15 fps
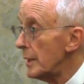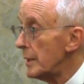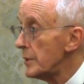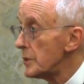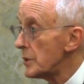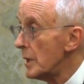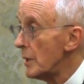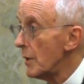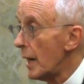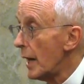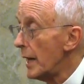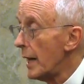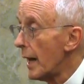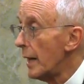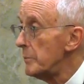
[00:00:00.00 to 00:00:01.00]
So
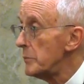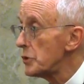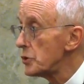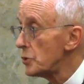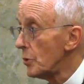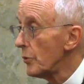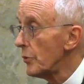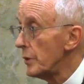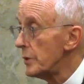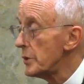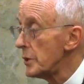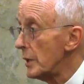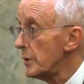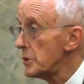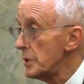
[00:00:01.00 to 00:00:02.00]
I'm sure
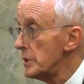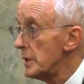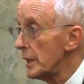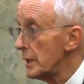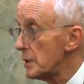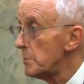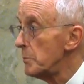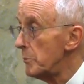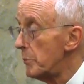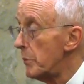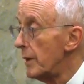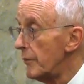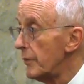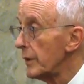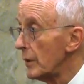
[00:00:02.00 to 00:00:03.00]
that sitting is
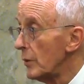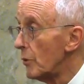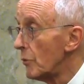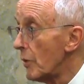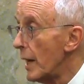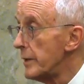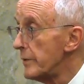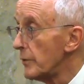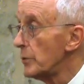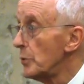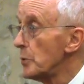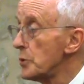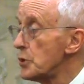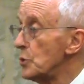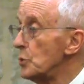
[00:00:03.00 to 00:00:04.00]
perfectly all right. Of
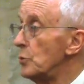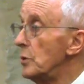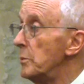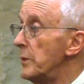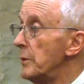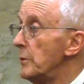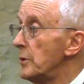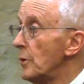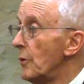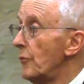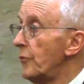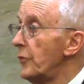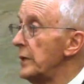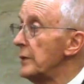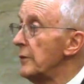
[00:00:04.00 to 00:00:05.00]
course you will be with your
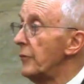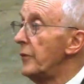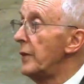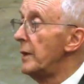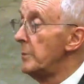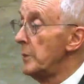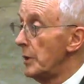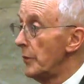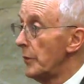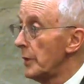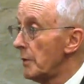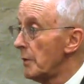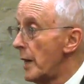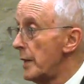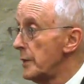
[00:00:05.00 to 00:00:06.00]
feet firmly on the
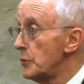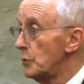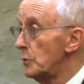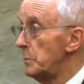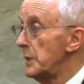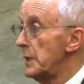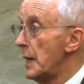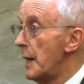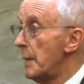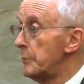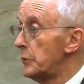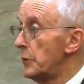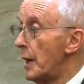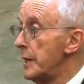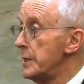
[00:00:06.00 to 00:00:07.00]
ground, you will be
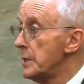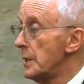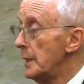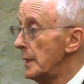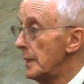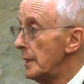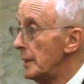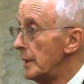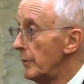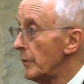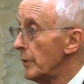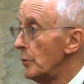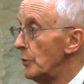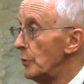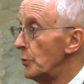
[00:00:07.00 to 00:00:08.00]
upright,
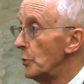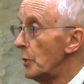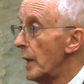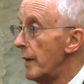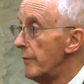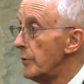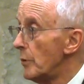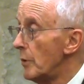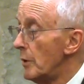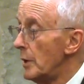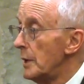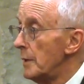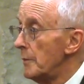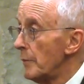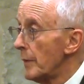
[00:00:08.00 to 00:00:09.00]
you will have your
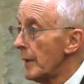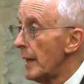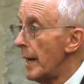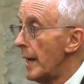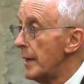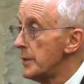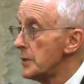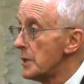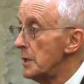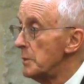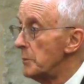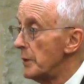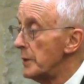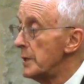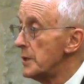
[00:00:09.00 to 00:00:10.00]
hands
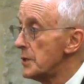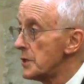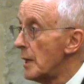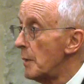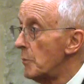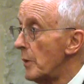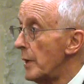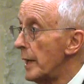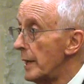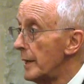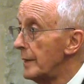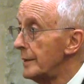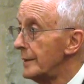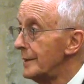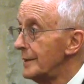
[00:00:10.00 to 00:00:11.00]
open in some way
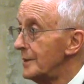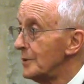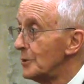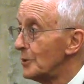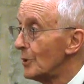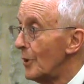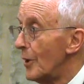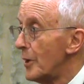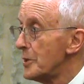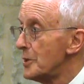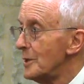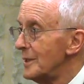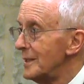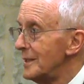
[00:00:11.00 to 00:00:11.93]
to God